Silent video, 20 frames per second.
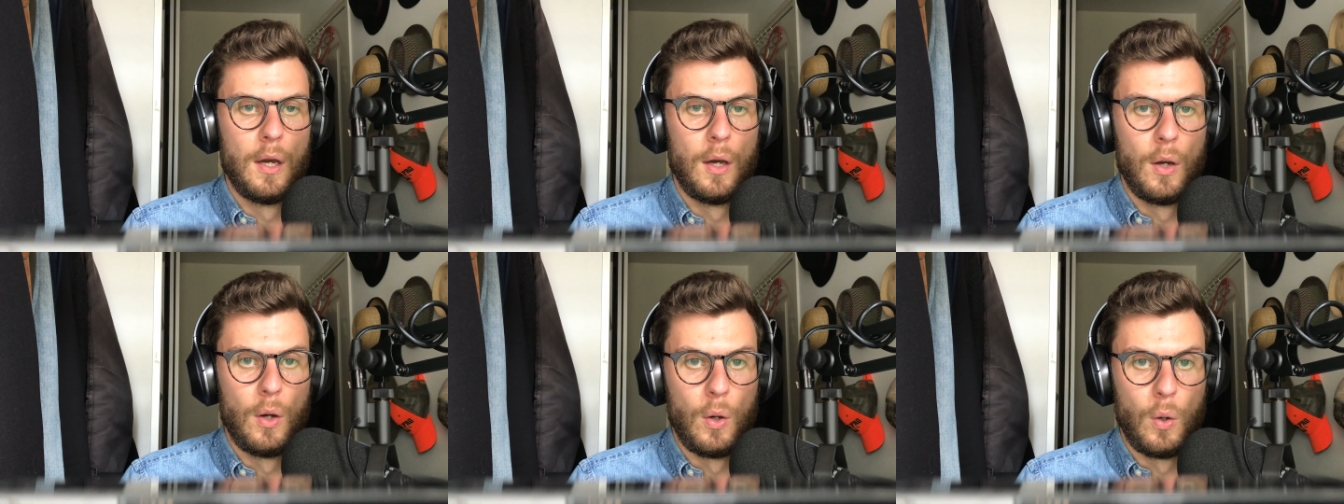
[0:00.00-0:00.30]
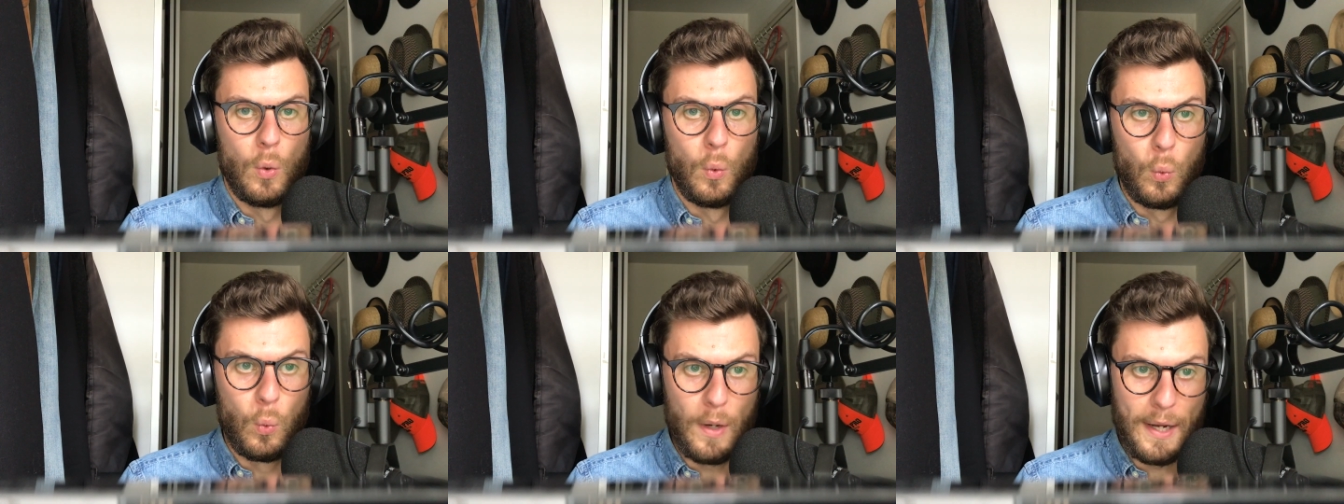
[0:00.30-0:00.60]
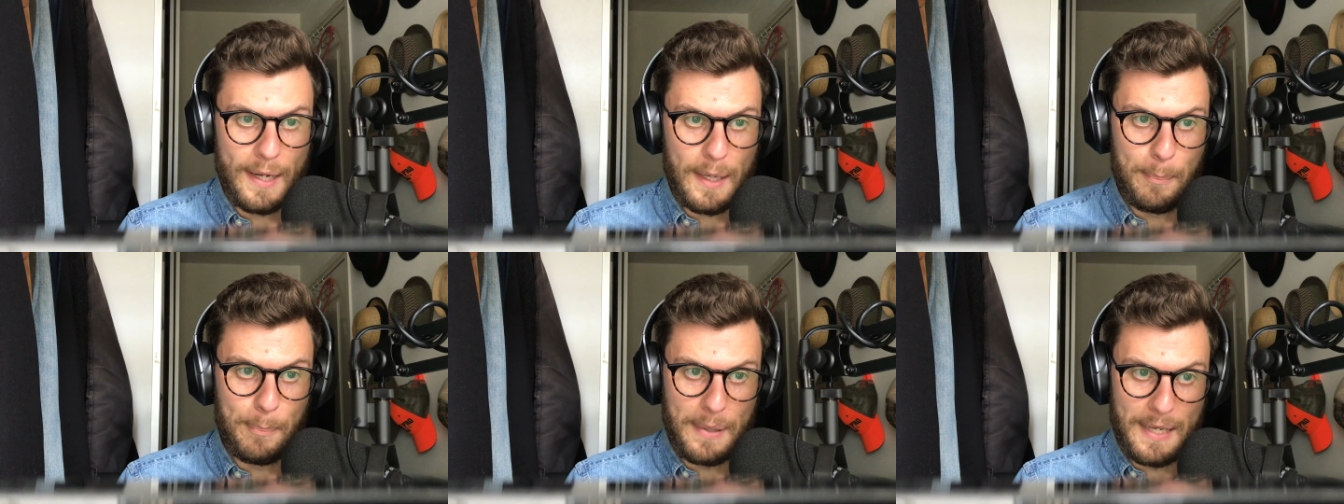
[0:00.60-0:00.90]

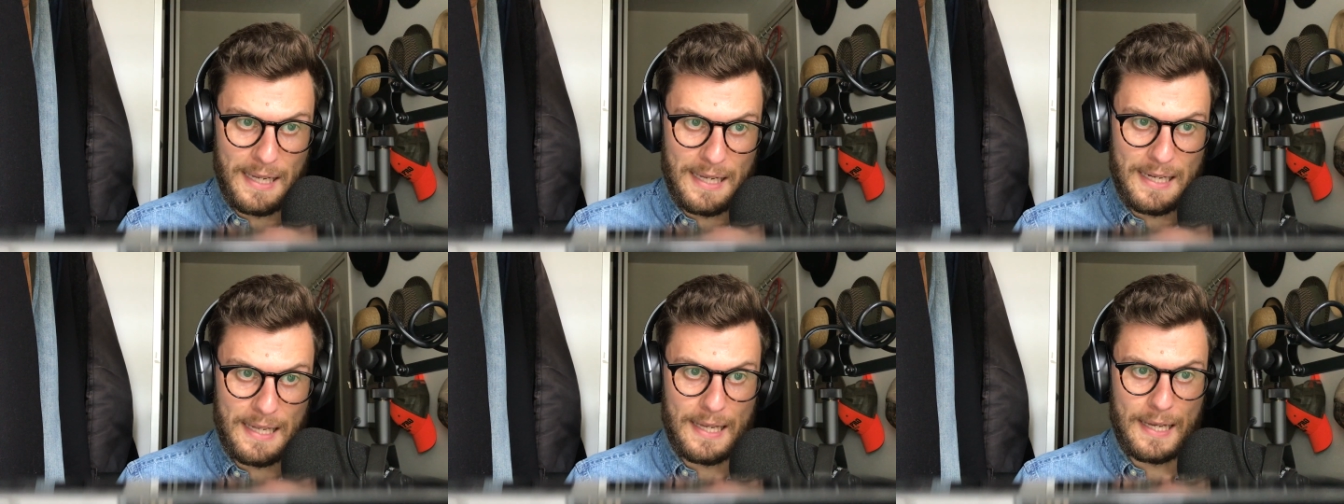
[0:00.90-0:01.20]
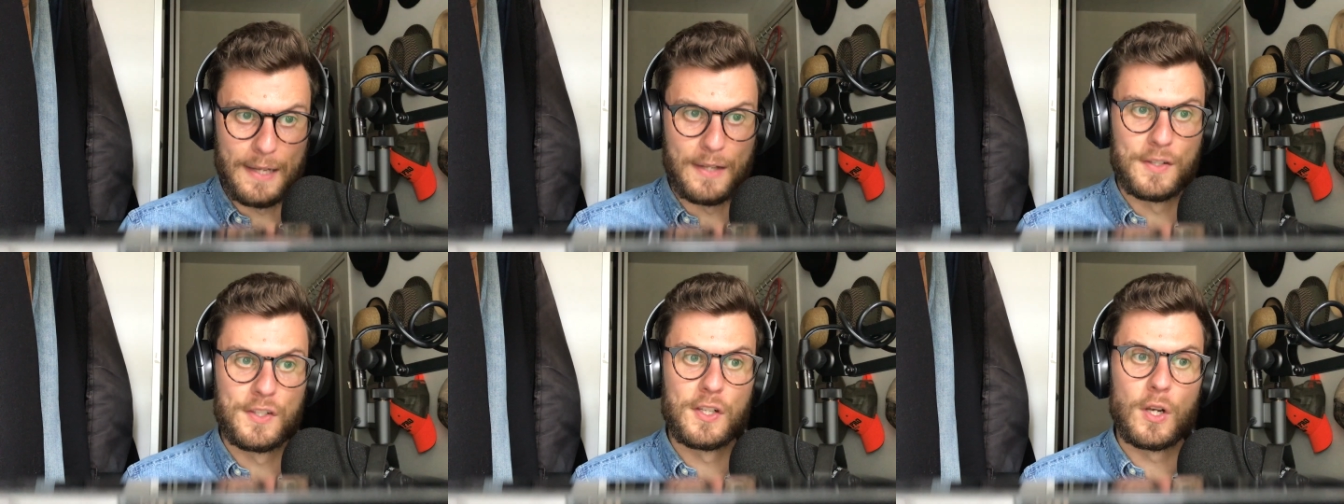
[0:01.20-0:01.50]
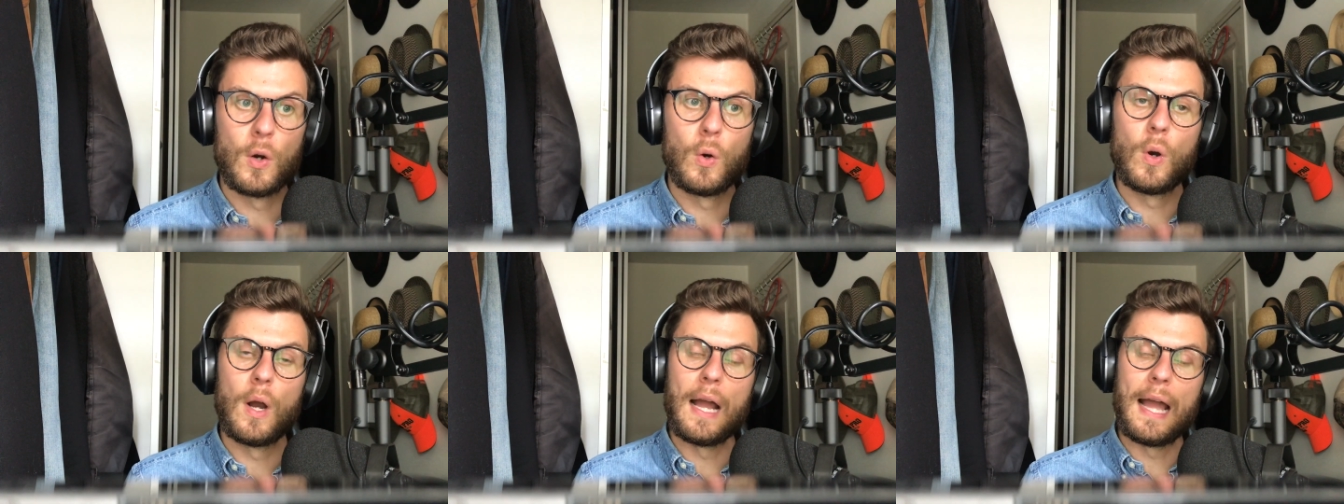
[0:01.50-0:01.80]
Wikipedia.
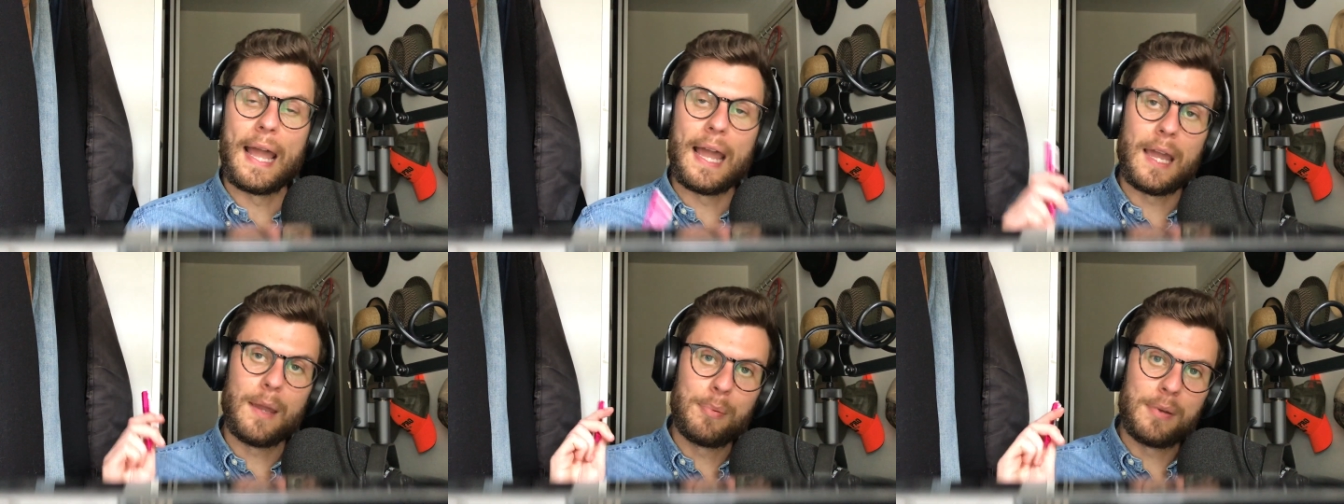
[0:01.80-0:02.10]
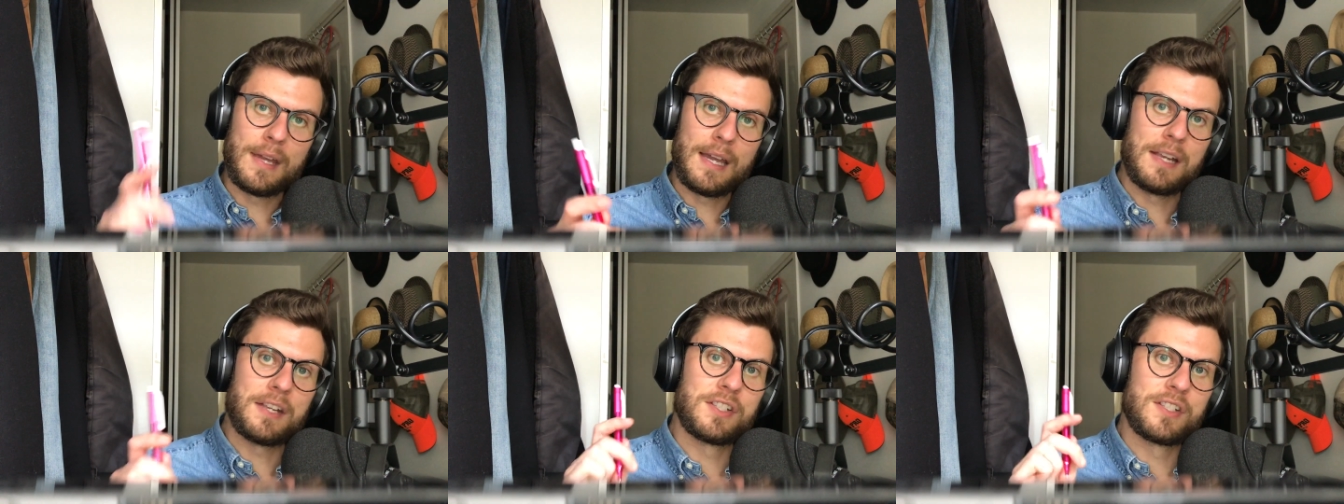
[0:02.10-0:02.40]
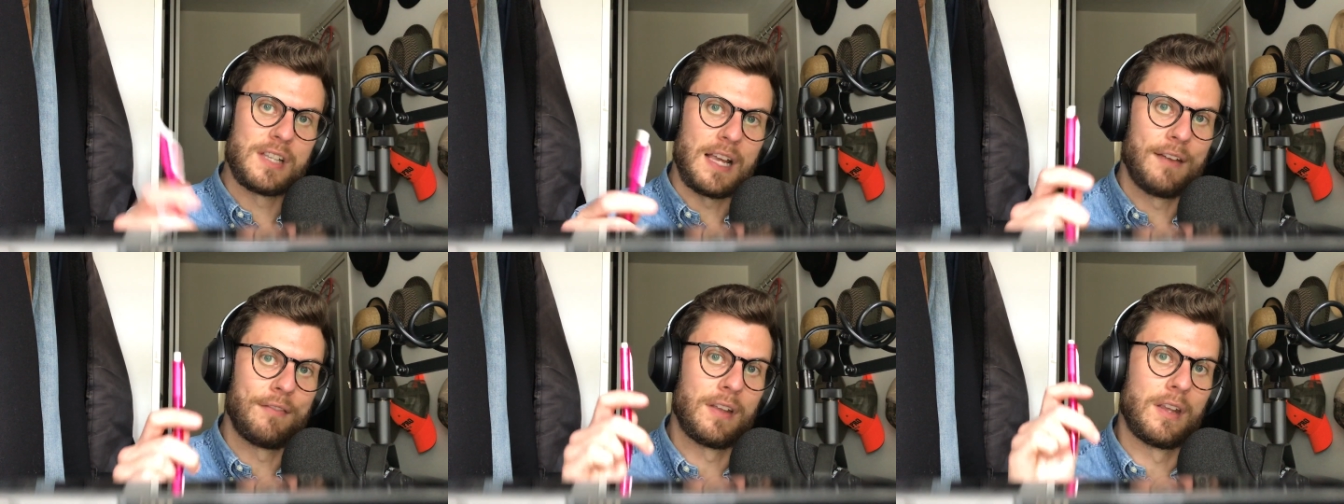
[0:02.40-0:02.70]
So APA
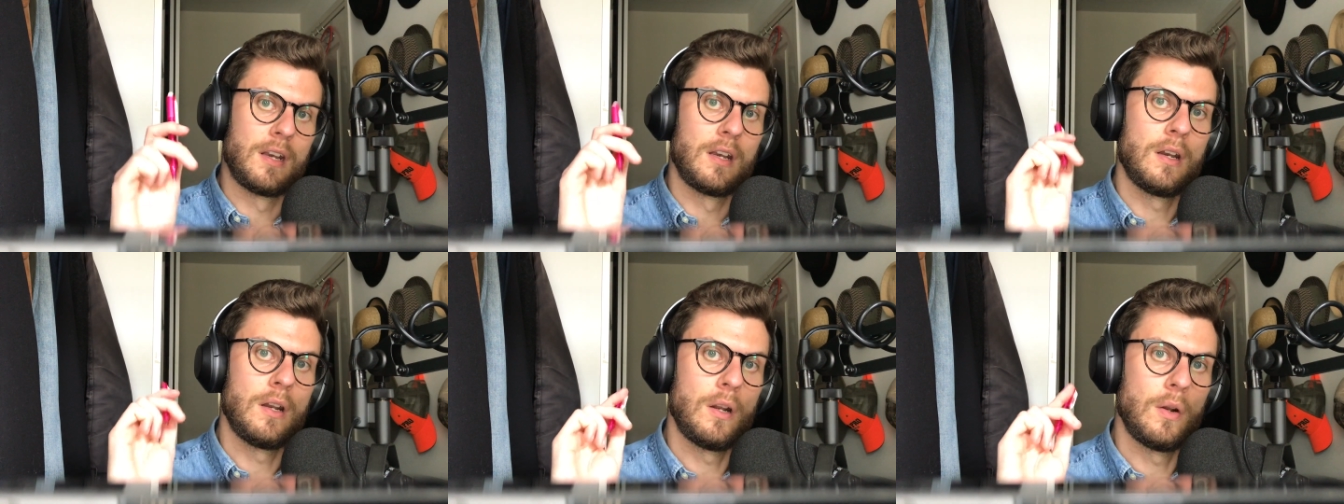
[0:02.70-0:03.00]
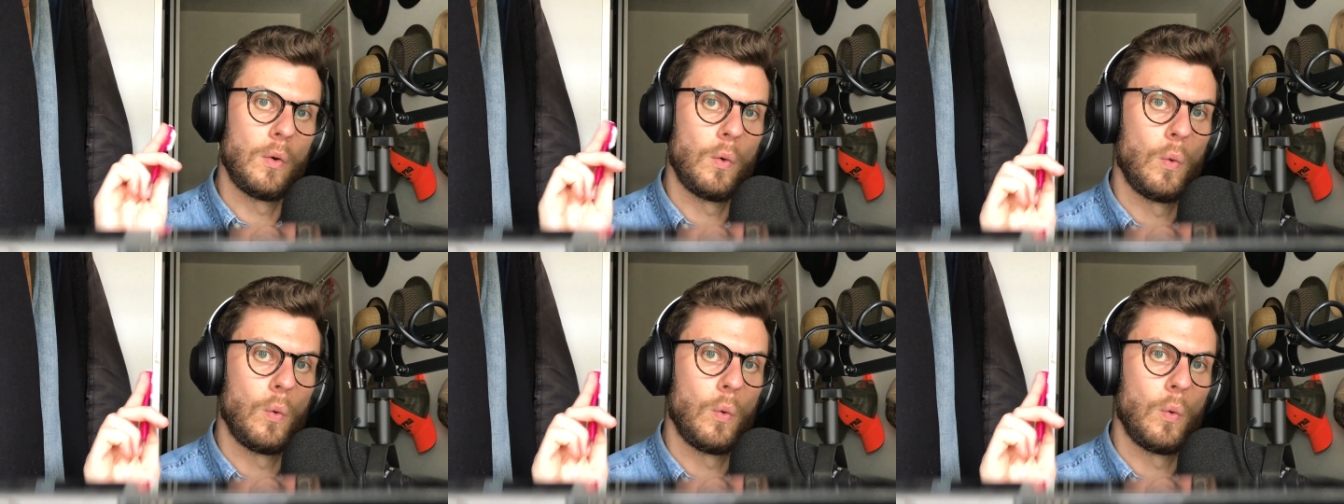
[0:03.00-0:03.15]
7